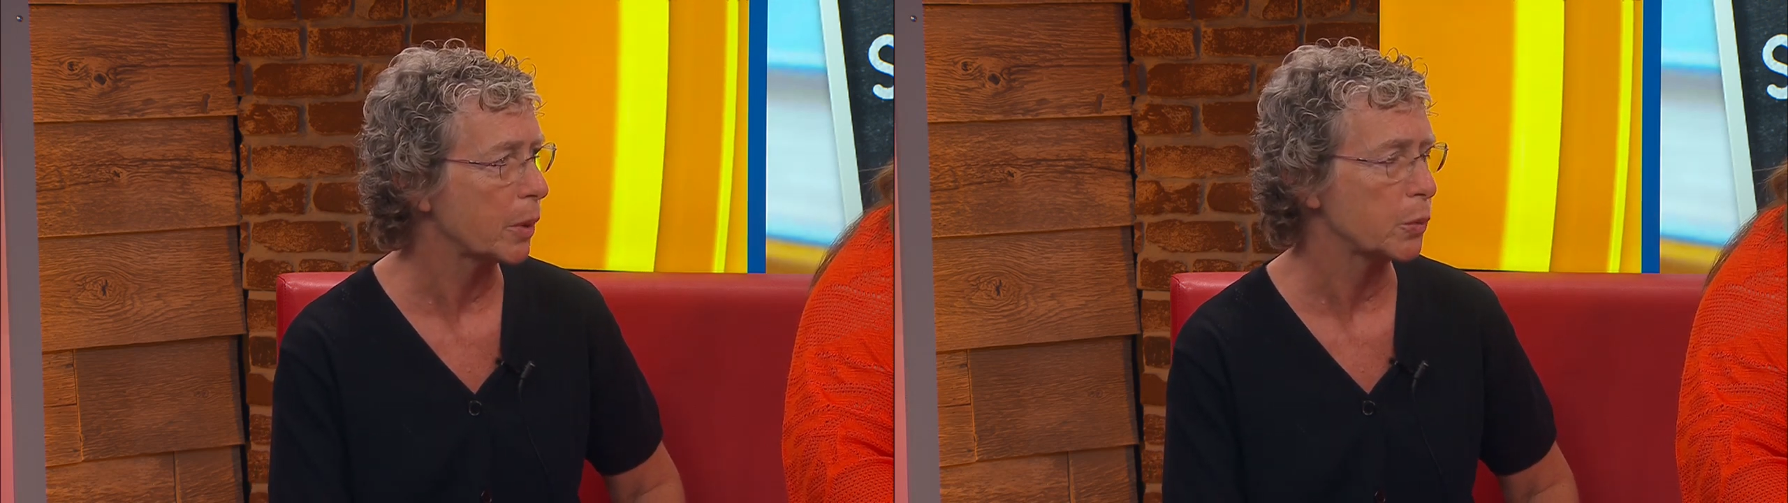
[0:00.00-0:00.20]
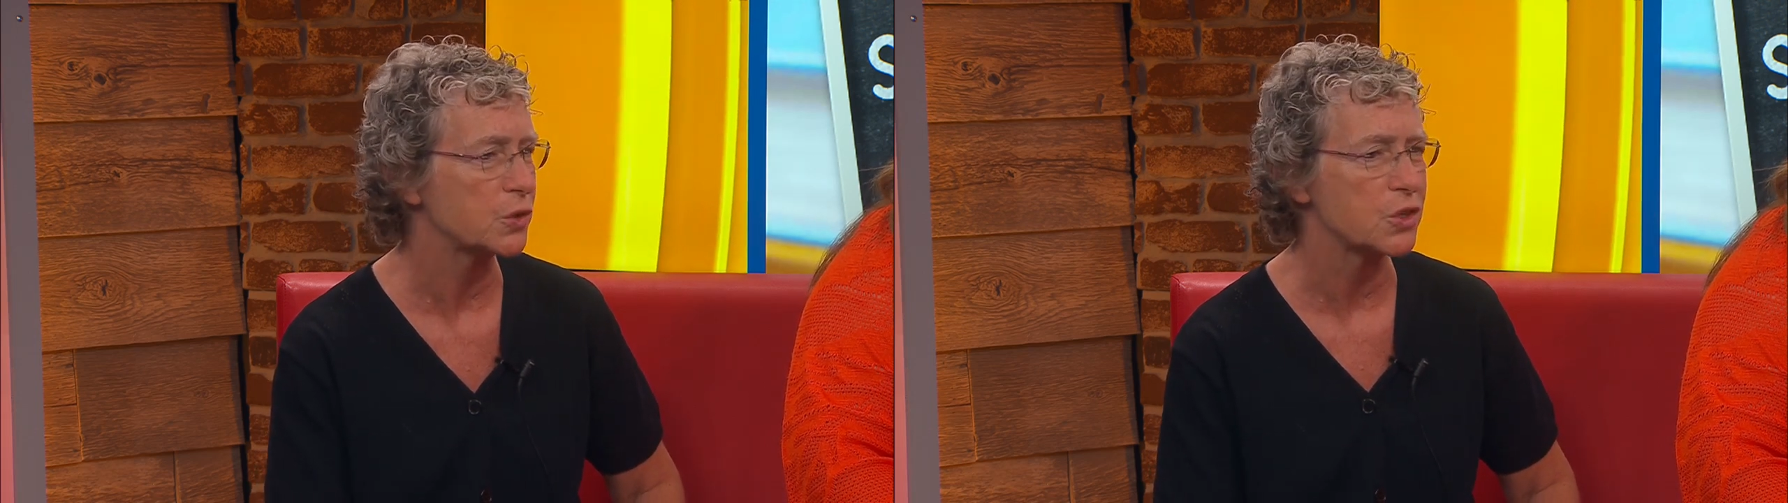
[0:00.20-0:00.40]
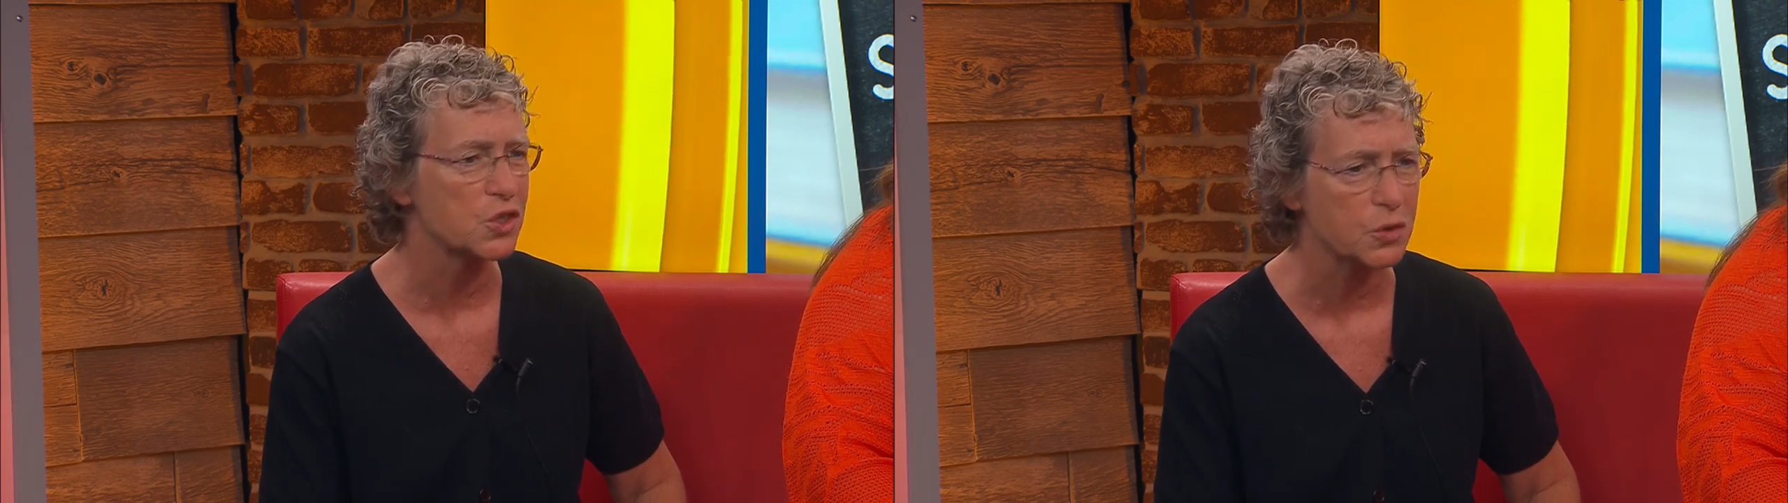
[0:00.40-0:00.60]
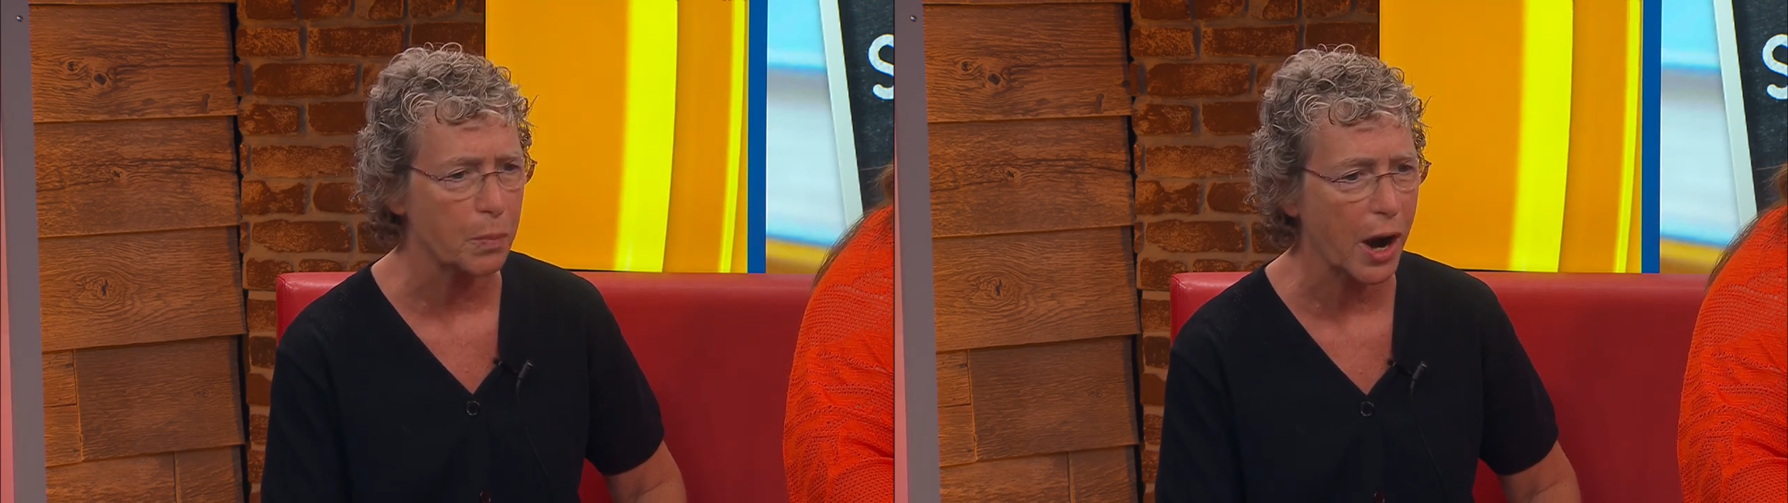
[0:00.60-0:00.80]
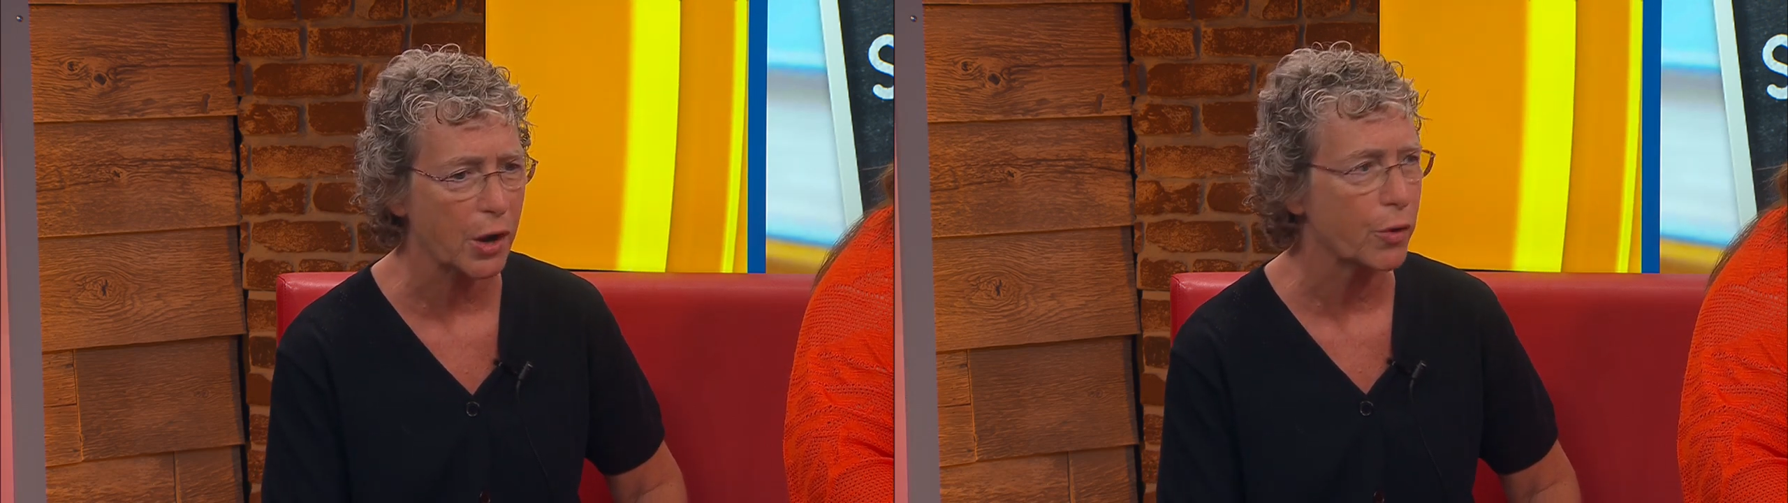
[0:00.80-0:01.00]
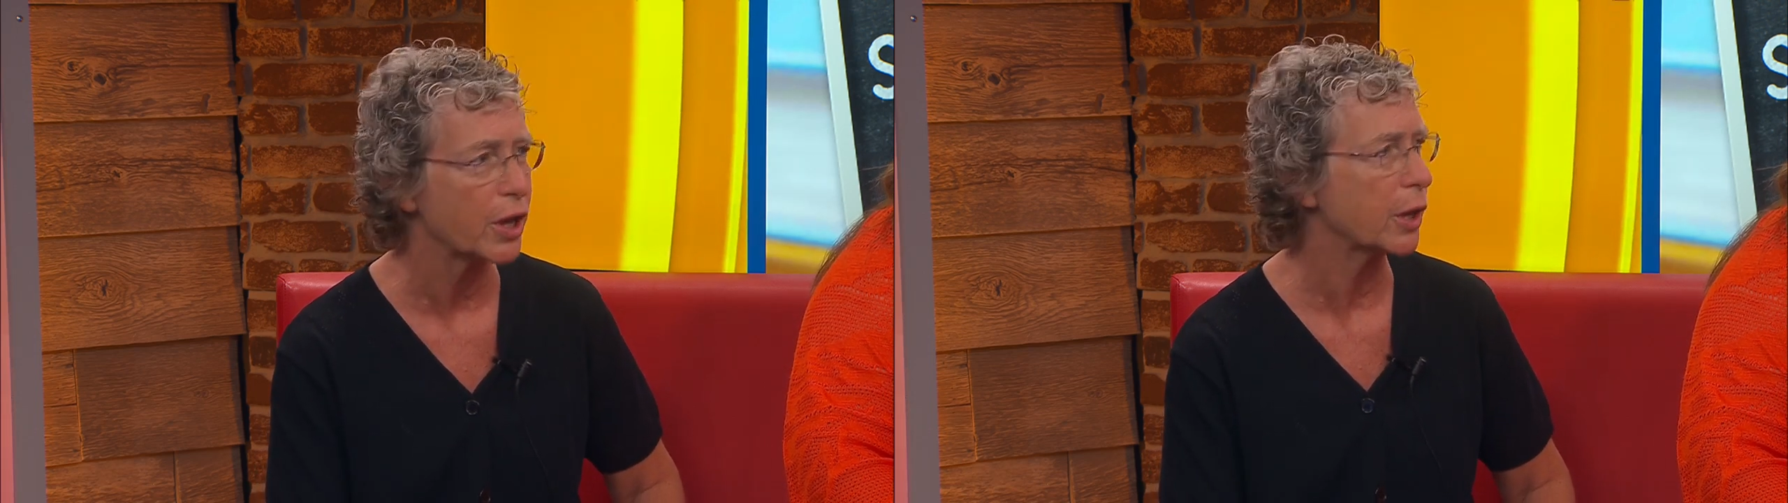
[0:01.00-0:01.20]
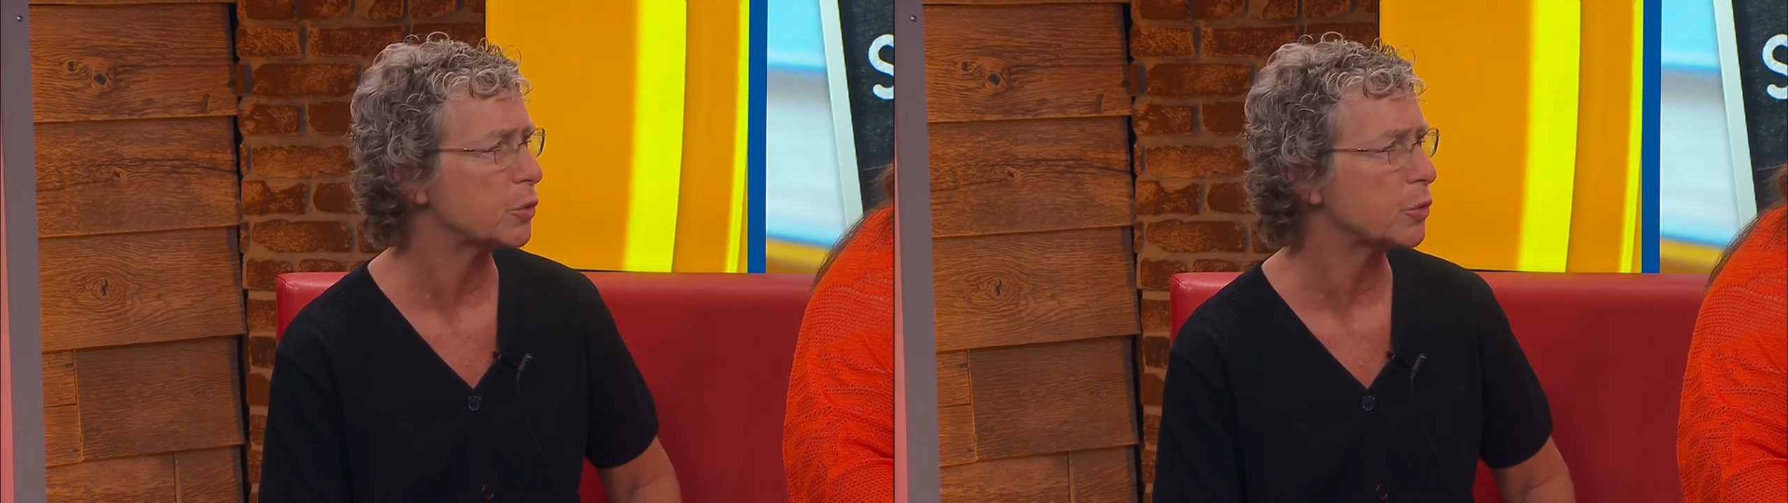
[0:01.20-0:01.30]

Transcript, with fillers: it was inspiring,